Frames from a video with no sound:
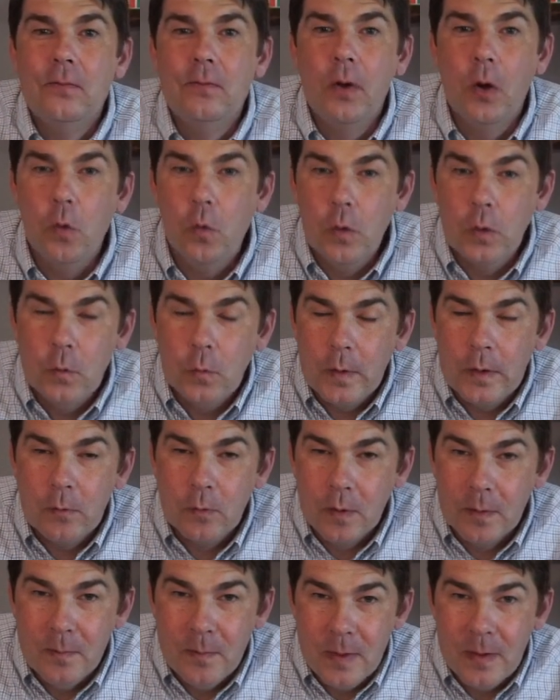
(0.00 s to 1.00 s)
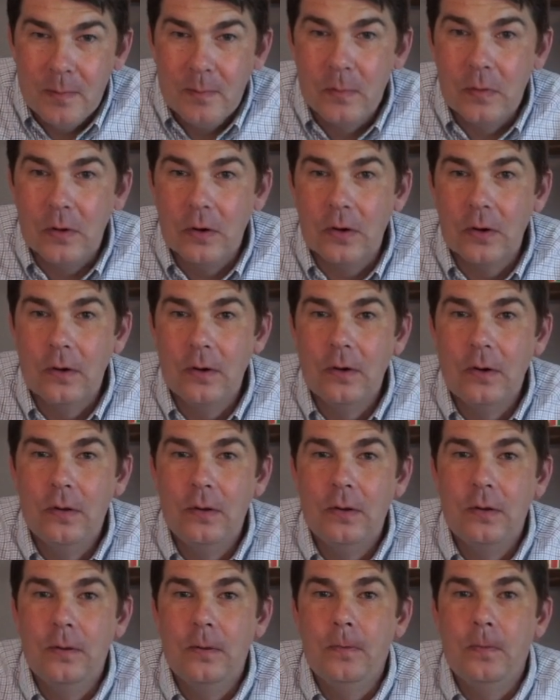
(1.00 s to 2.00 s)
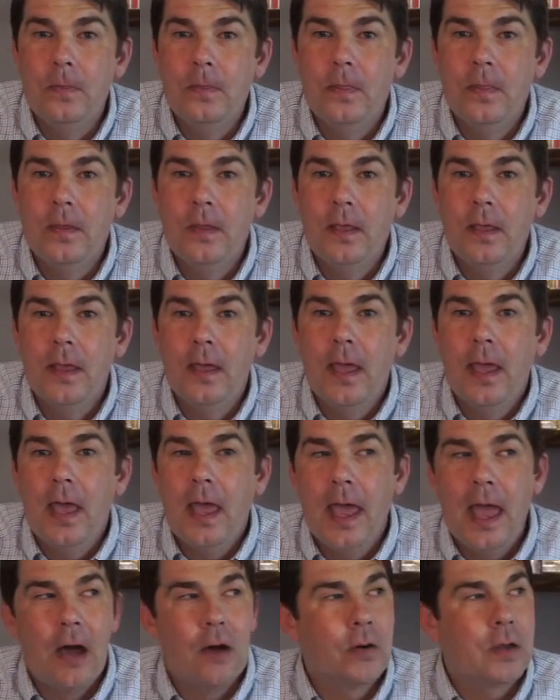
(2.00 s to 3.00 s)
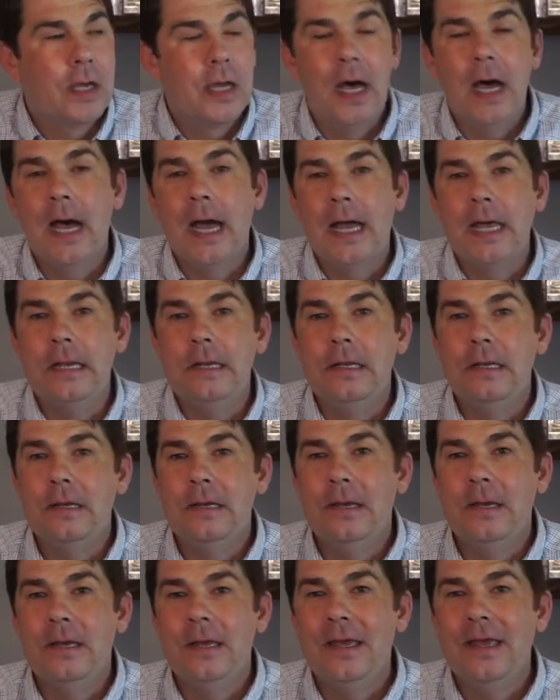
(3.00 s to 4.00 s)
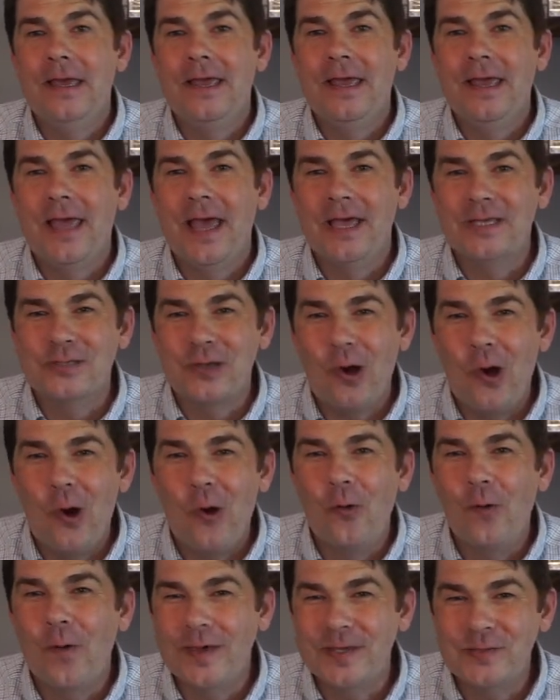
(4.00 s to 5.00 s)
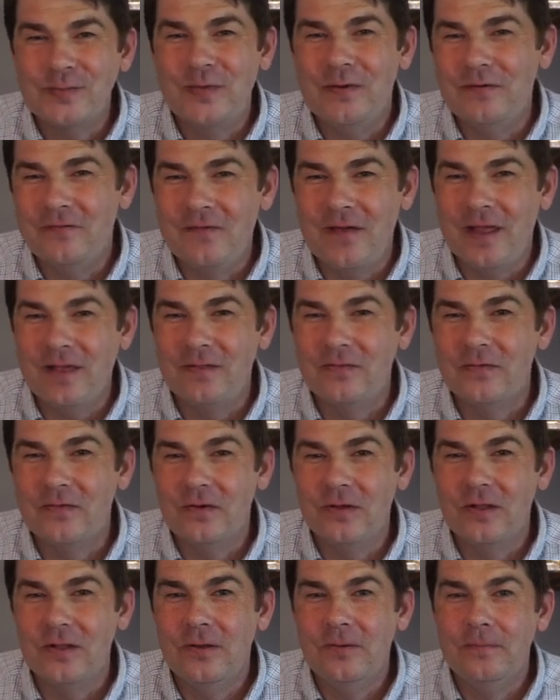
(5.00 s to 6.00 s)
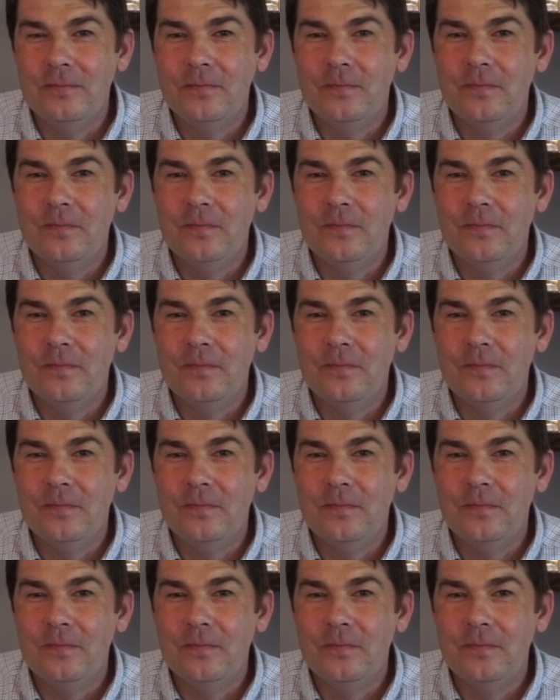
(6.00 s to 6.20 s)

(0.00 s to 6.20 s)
but when we remember how God has always been faithful.